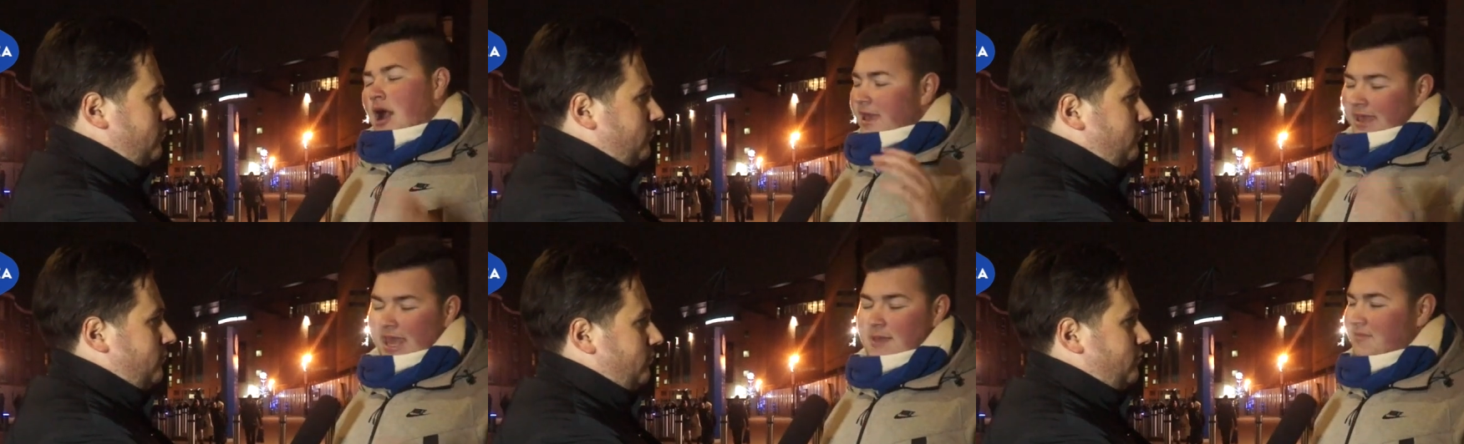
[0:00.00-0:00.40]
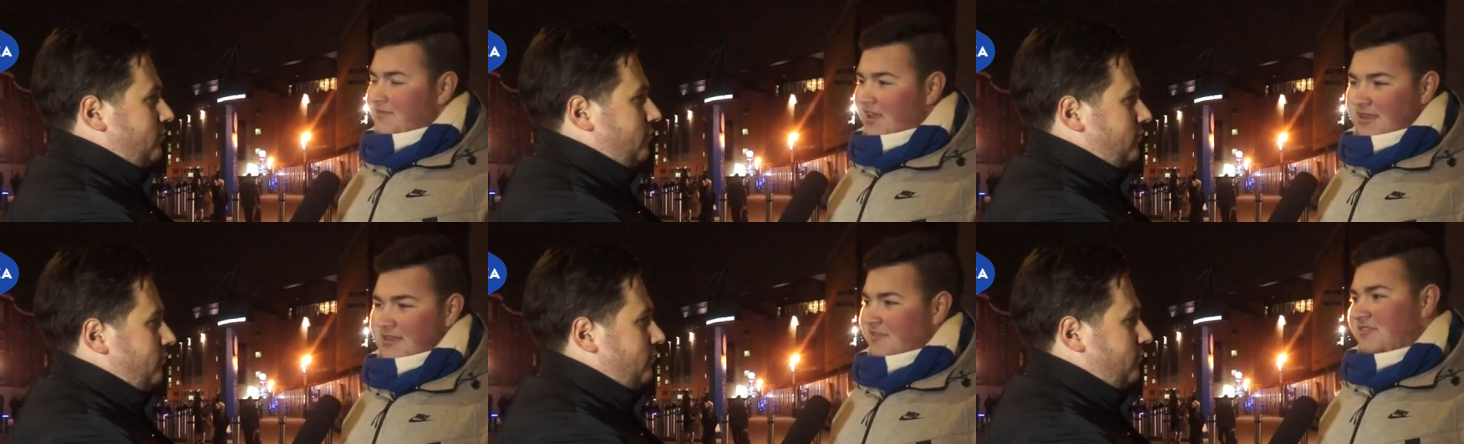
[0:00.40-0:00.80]
Speaker 1: I keep
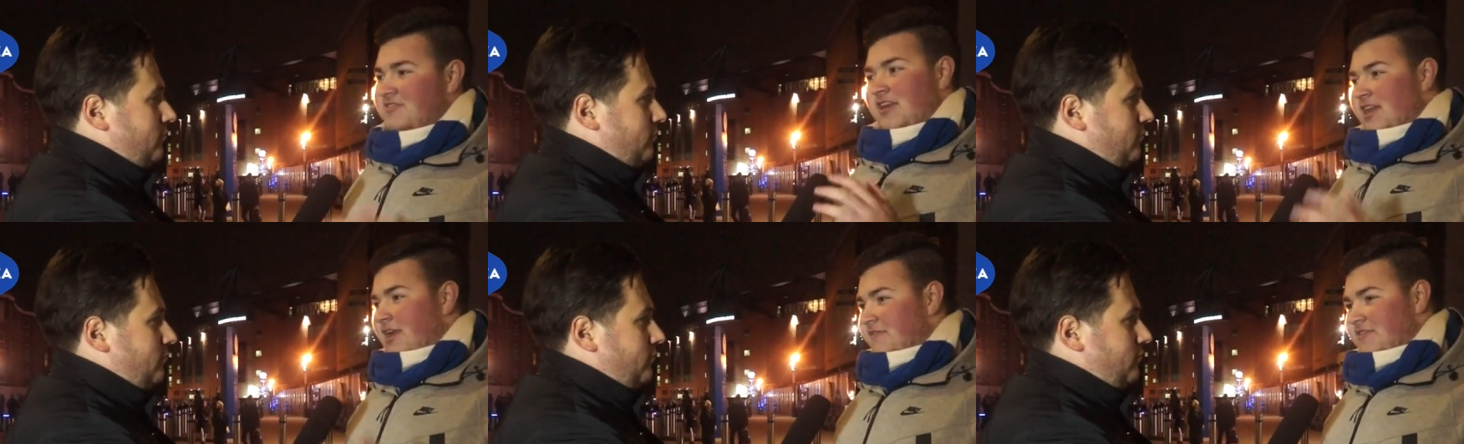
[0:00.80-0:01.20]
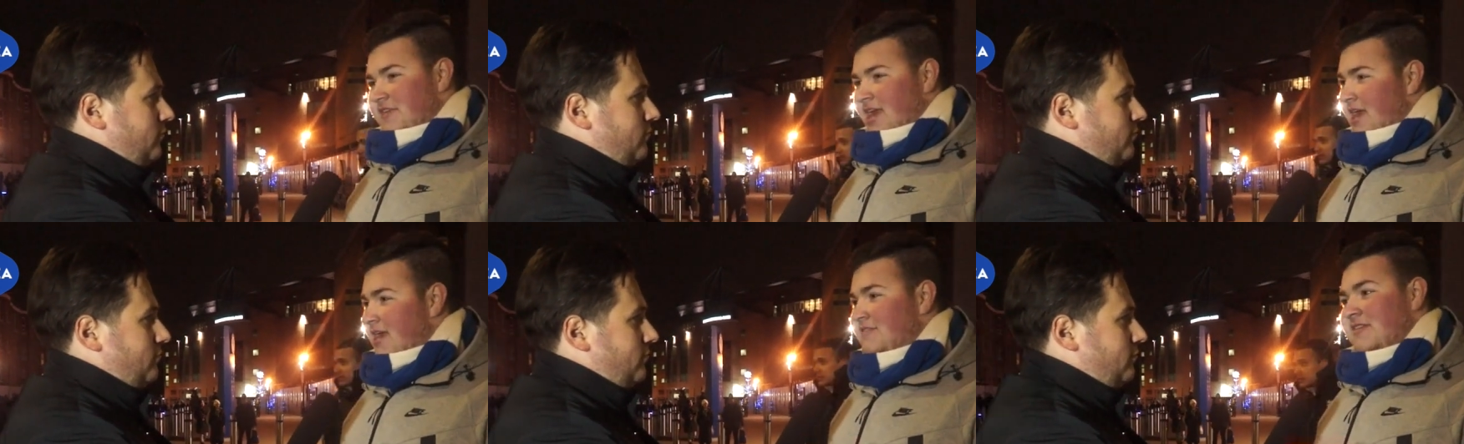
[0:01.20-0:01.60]
saying this because I love
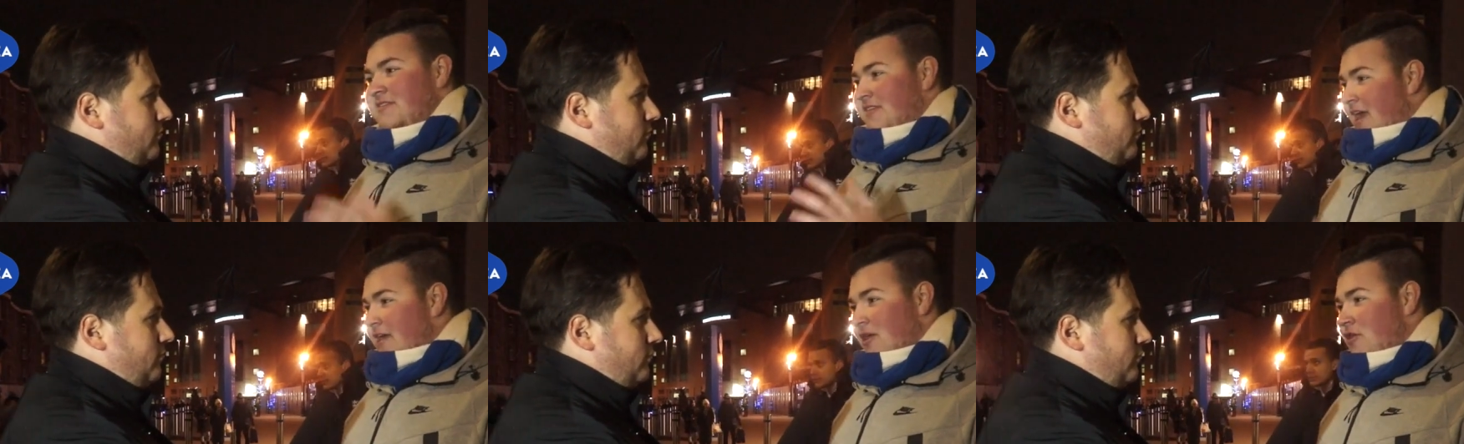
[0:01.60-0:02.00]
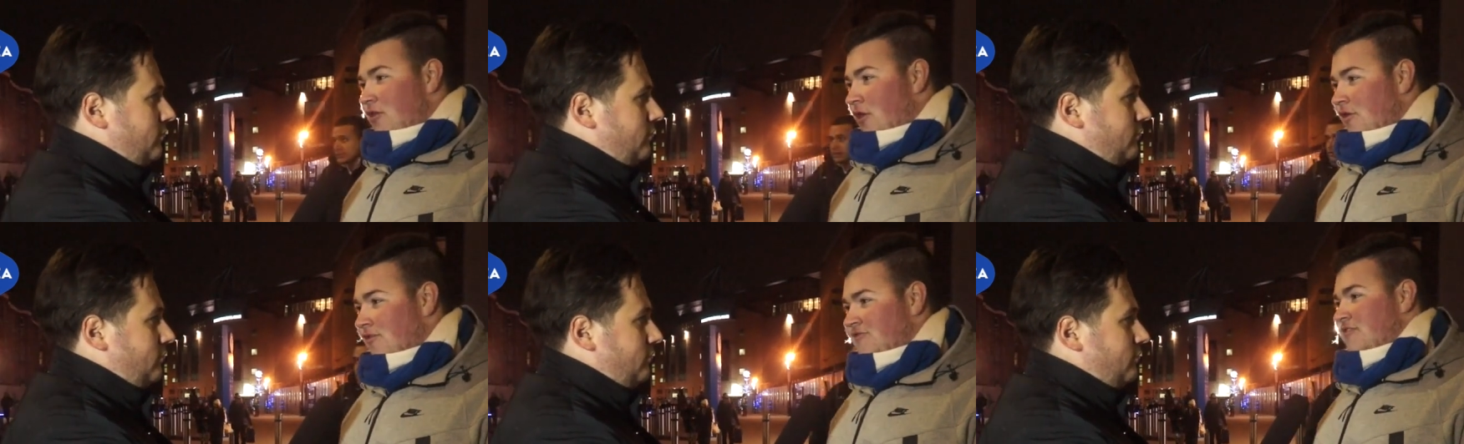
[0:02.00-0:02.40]
the geezer, Diego
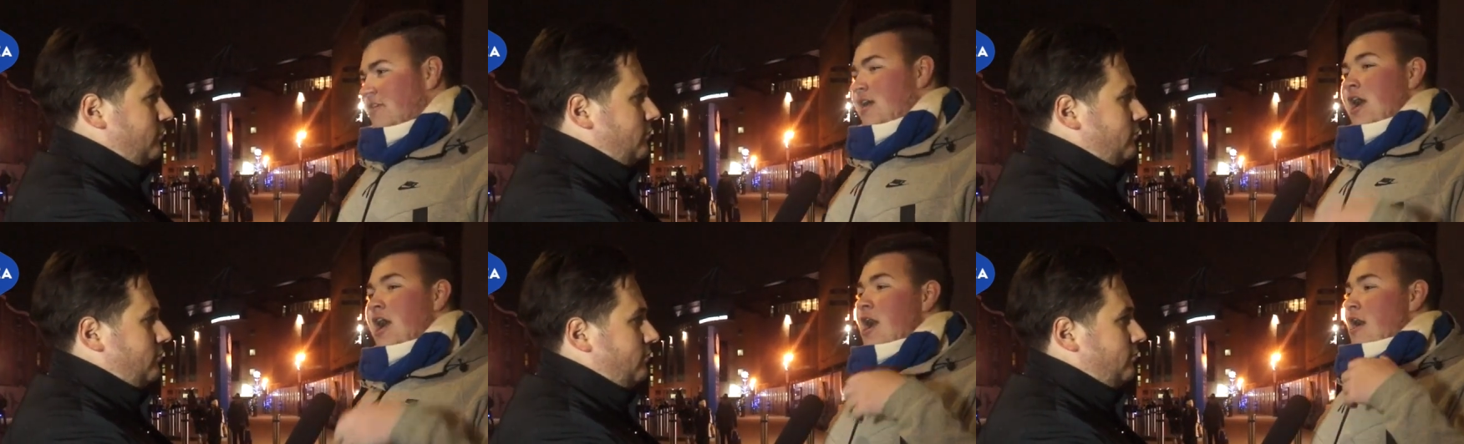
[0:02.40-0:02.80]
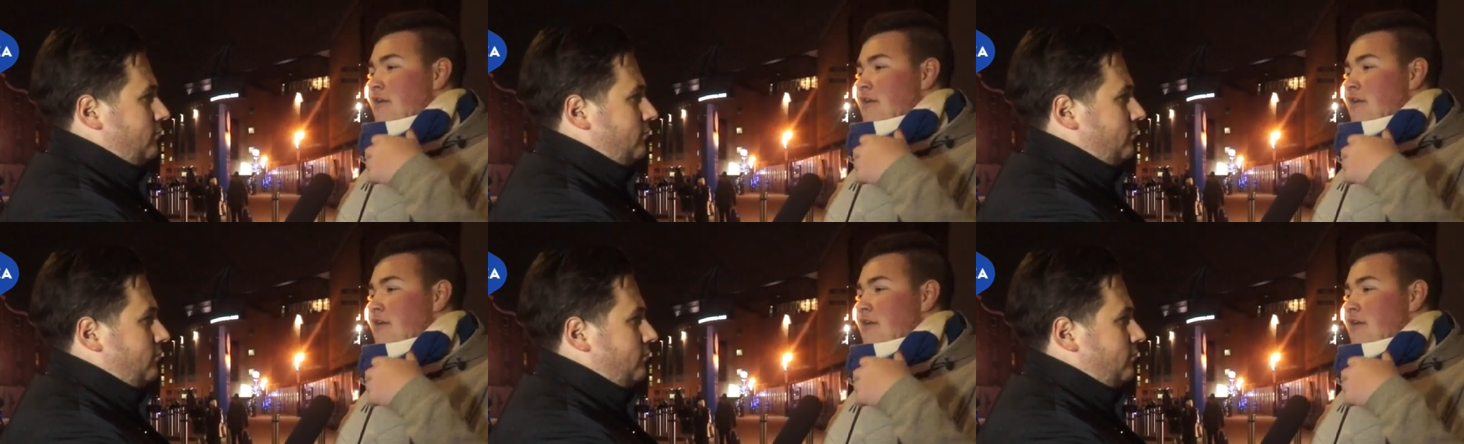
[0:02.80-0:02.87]
Costa,